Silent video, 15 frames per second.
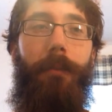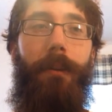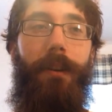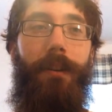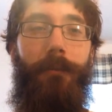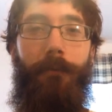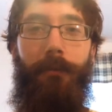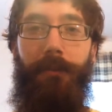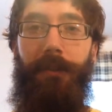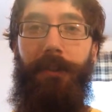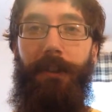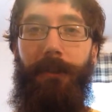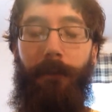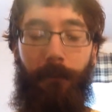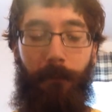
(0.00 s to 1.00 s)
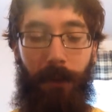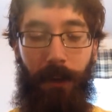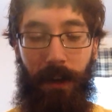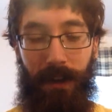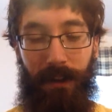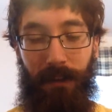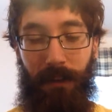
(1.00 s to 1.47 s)
but we'll see when we
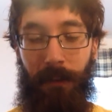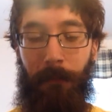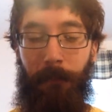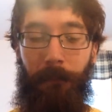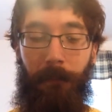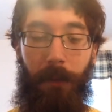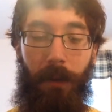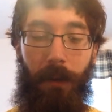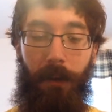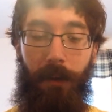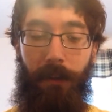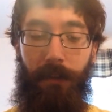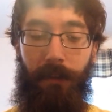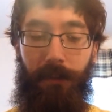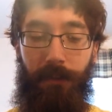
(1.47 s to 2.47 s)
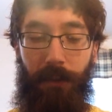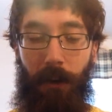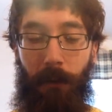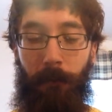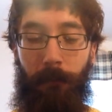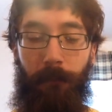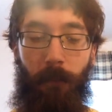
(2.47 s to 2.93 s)
get to them.
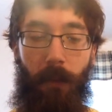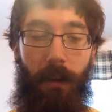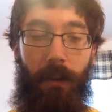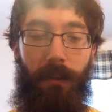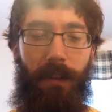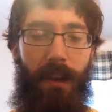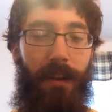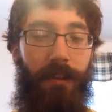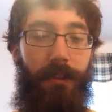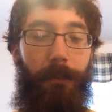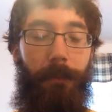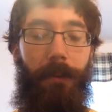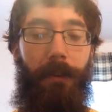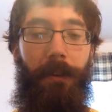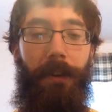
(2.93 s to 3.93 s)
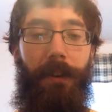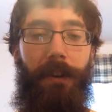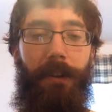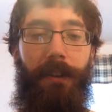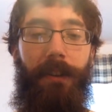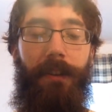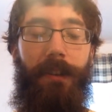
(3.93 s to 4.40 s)
So, lastability
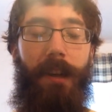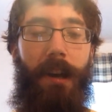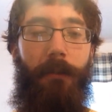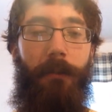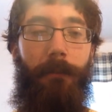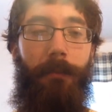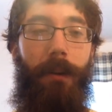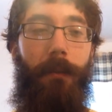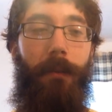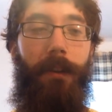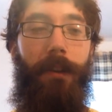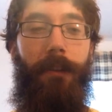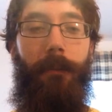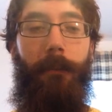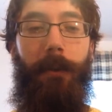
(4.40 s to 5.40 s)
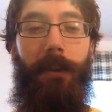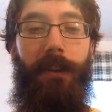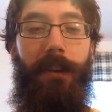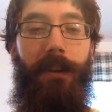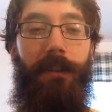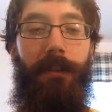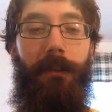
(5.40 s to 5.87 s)
on these, I would probably give them a
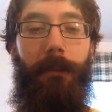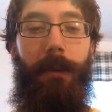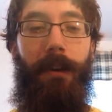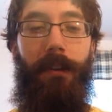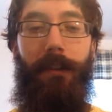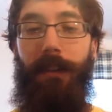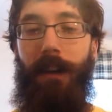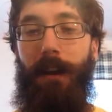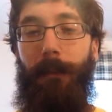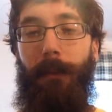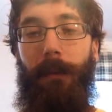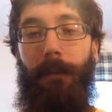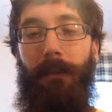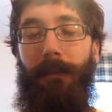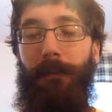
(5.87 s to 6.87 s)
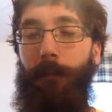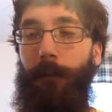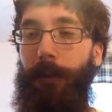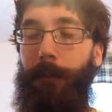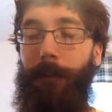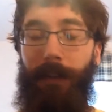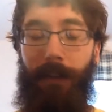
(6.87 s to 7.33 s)
decent amount of time, maybe
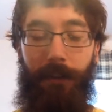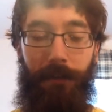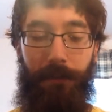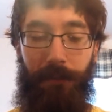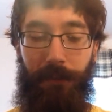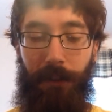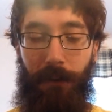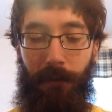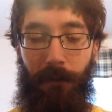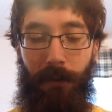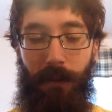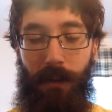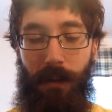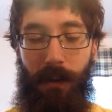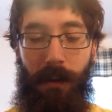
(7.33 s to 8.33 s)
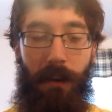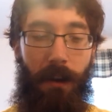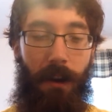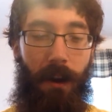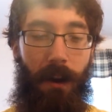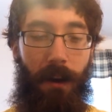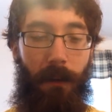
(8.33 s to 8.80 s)
40 minutes or so.
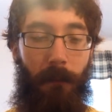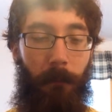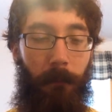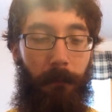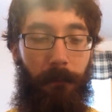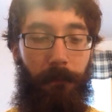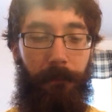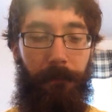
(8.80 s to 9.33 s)
Um,